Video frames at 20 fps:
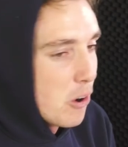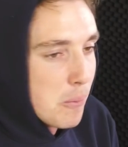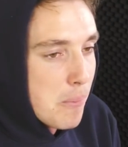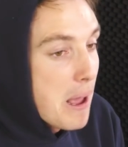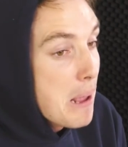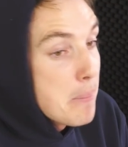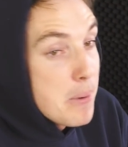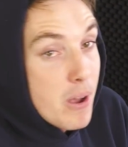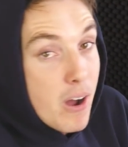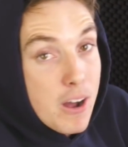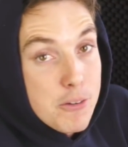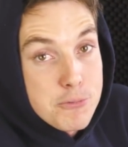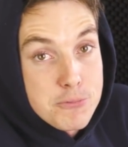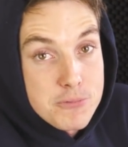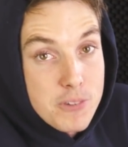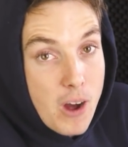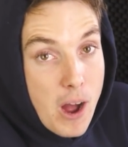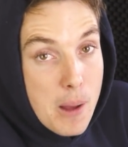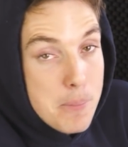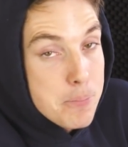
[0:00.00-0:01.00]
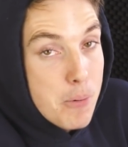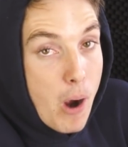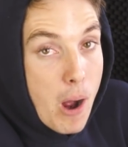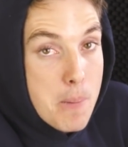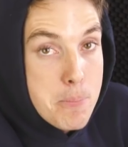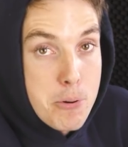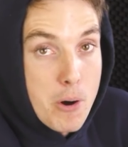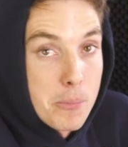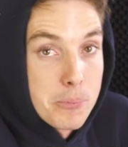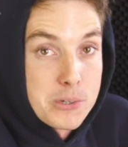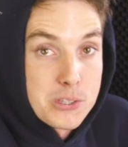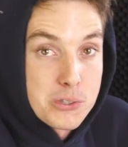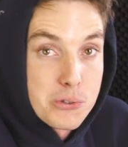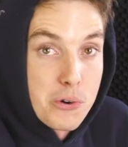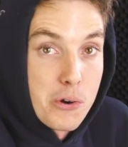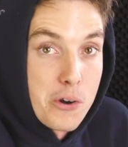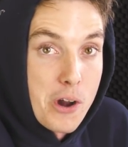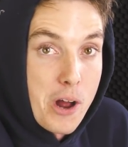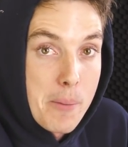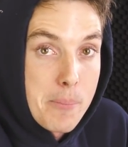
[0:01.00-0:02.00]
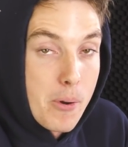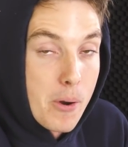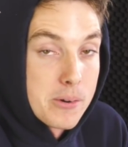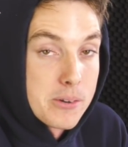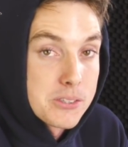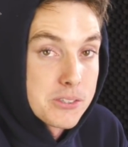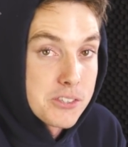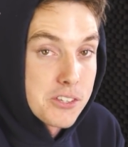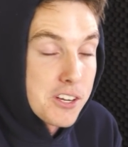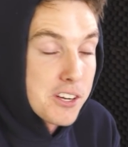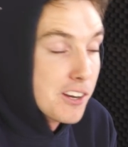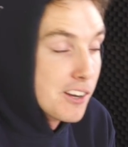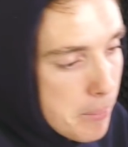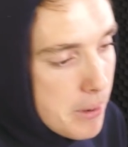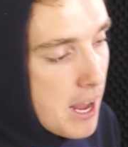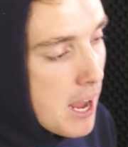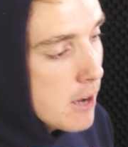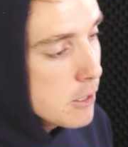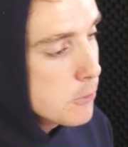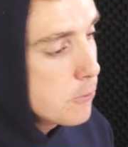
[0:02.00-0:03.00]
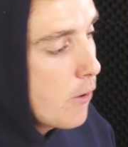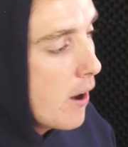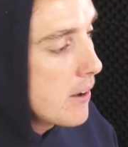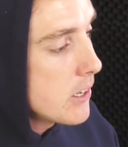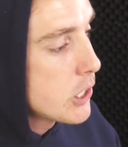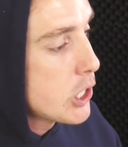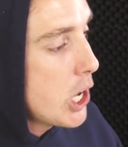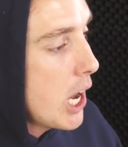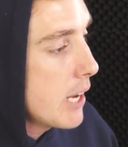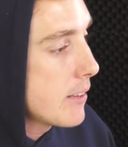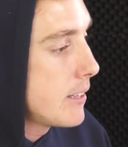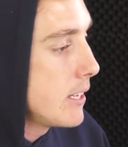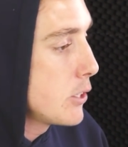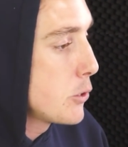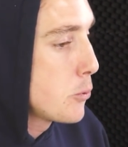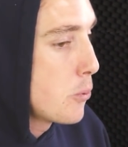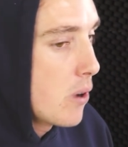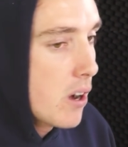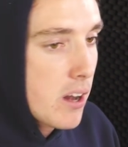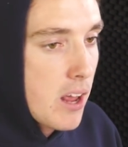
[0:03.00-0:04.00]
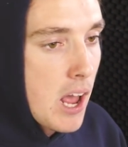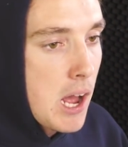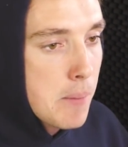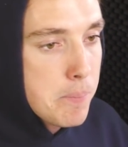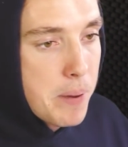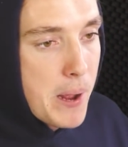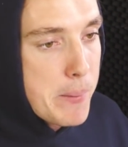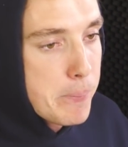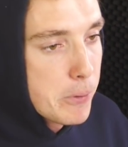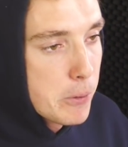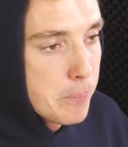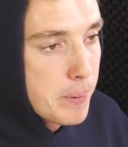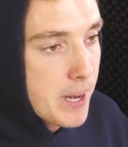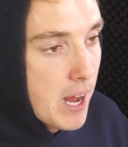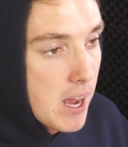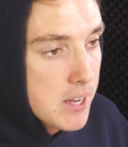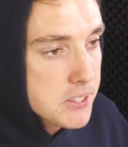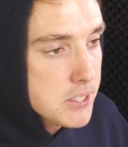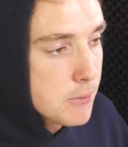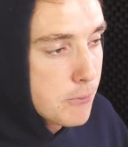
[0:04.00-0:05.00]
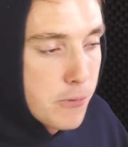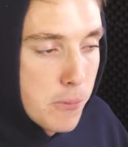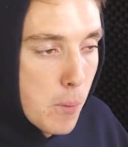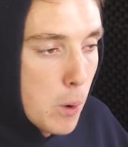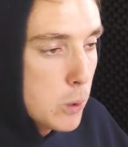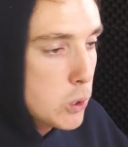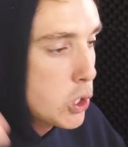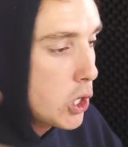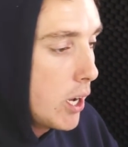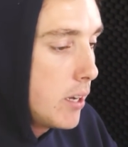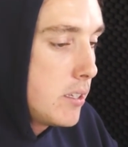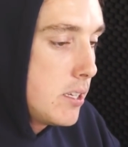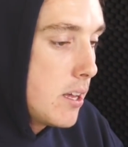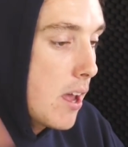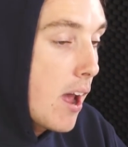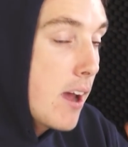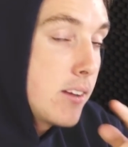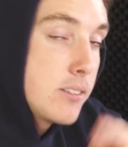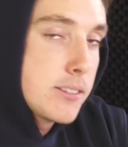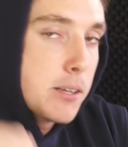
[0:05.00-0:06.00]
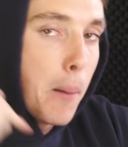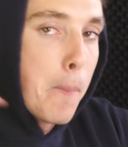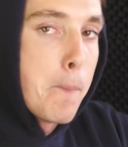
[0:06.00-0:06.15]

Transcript: Or maybe I probably screwed up, honestly. But yeah, it was fun to check this one out. People have been asking for more GTA, so